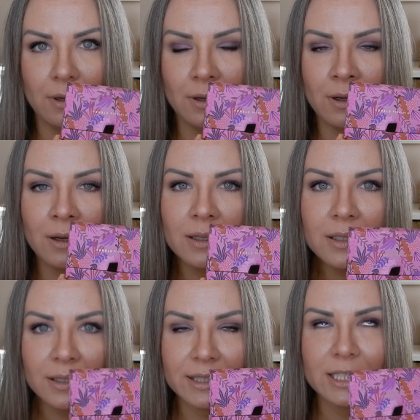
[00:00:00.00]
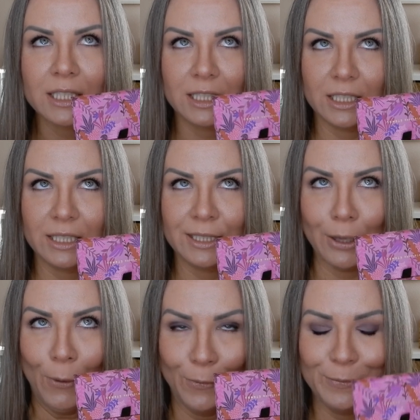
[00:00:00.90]
Oh,
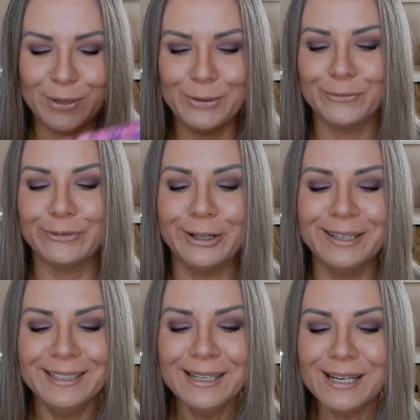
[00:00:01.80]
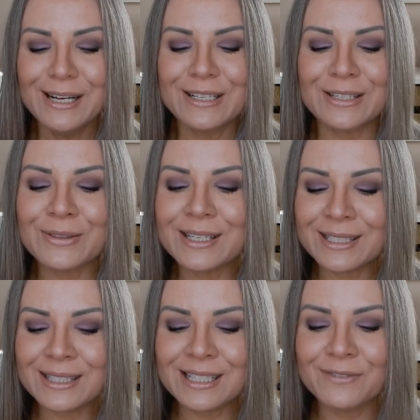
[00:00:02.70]
so beautiful. So
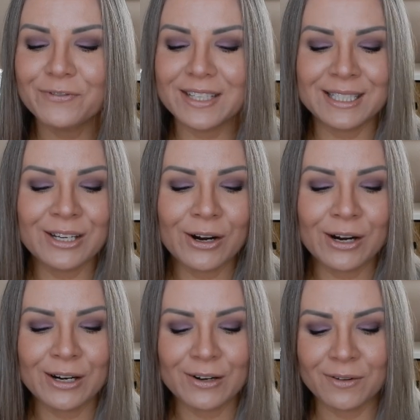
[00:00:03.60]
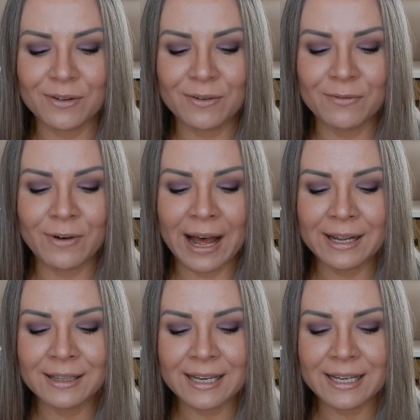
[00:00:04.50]
this is the Viseart
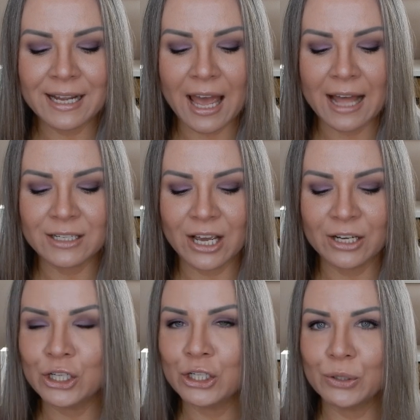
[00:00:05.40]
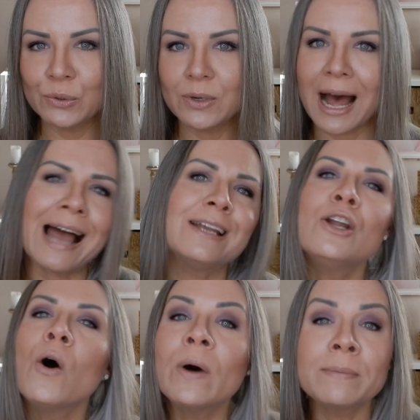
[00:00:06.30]
Violette Etendu. I
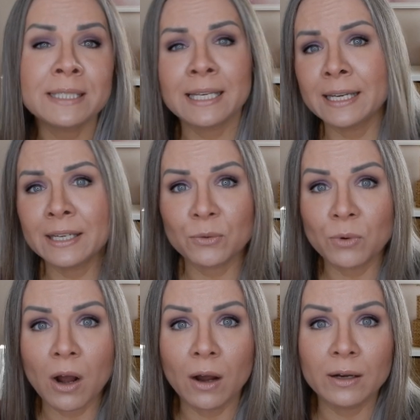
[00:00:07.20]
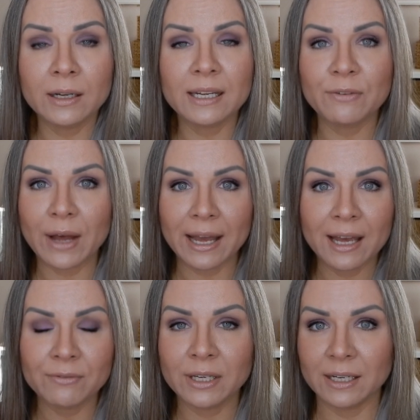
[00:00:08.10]
know I'm saying it wrong. If I
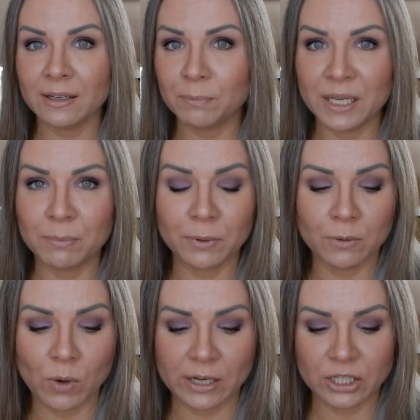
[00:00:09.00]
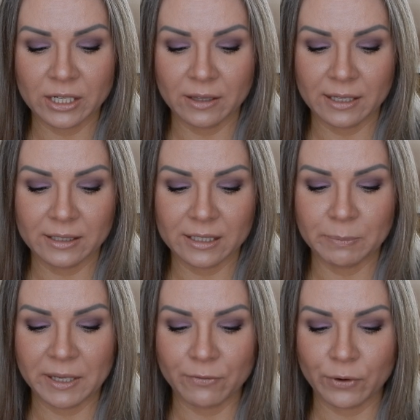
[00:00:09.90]
have any people watching that
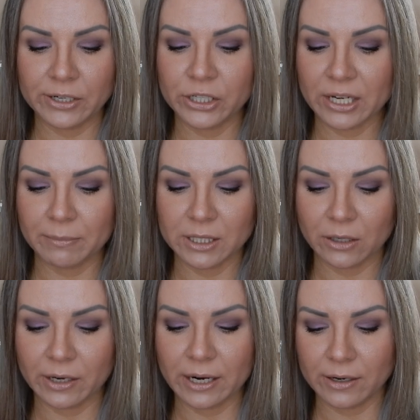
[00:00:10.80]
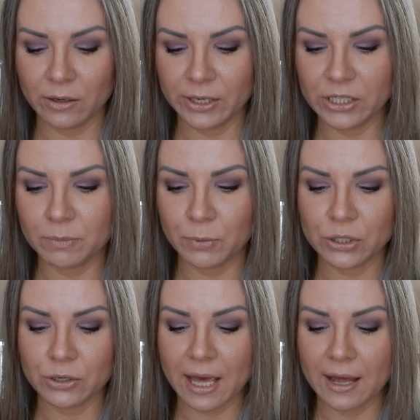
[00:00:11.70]
speak French, I'm sorry. I know I just
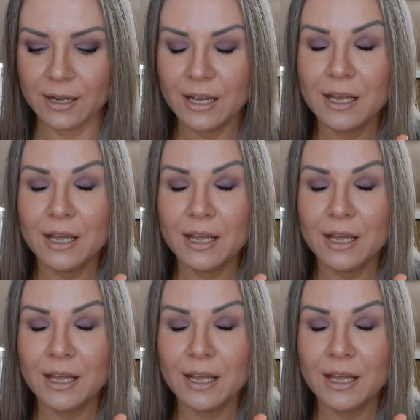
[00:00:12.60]
butchered that.